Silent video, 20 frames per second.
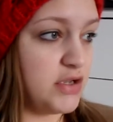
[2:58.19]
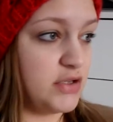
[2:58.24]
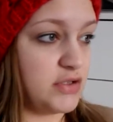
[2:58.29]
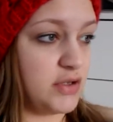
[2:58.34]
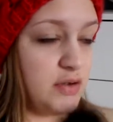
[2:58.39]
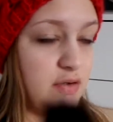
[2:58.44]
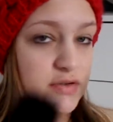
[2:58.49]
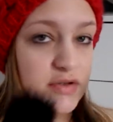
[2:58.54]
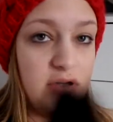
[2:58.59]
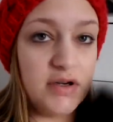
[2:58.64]

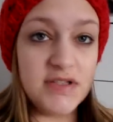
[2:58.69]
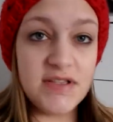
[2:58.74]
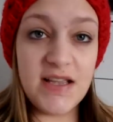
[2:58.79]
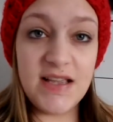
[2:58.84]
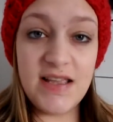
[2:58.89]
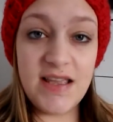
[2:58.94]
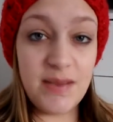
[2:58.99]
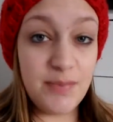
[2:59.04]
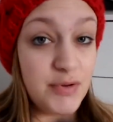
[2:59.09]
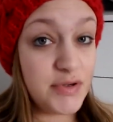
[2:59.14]
so as long as
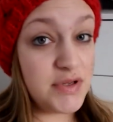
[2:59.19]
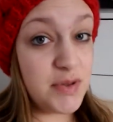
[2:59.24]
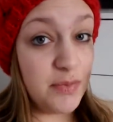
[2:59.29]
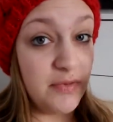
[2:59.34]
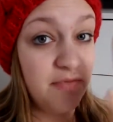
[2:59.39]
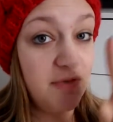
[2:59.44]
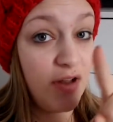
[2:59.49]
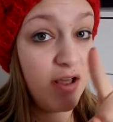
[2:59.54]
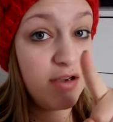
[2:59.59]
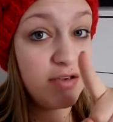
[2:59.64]
I can keep on
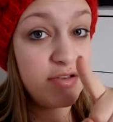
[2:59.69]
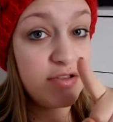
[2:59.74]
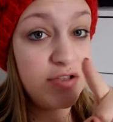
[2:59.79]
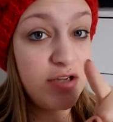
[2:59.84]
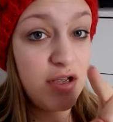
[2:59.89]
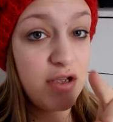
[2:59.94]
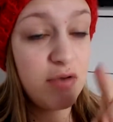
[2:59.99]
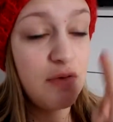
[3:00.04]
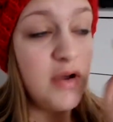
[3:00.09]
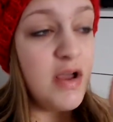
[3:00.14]
top of vlogs
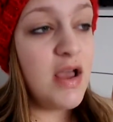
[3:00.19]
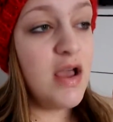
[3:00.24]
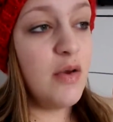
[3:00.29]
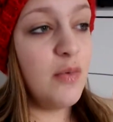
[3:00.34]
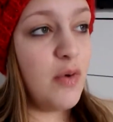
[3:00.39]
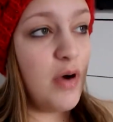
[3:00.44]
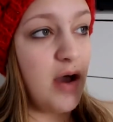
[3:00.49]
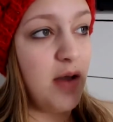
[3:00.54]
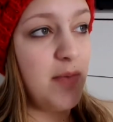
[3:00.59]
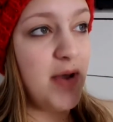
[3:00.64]
too
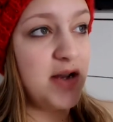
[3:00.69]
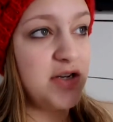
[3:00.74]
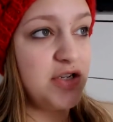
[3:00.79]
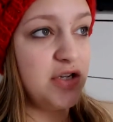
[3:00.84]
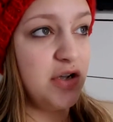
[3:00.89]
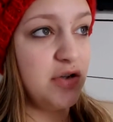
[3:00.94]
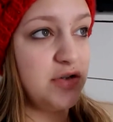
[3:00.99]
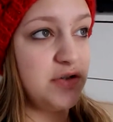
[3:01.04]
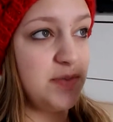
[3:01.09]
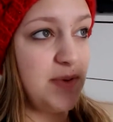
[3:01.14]
what I'm
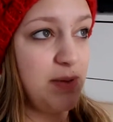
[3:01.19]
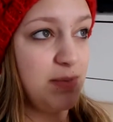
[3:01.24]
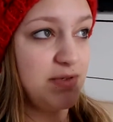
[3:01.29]
actually going to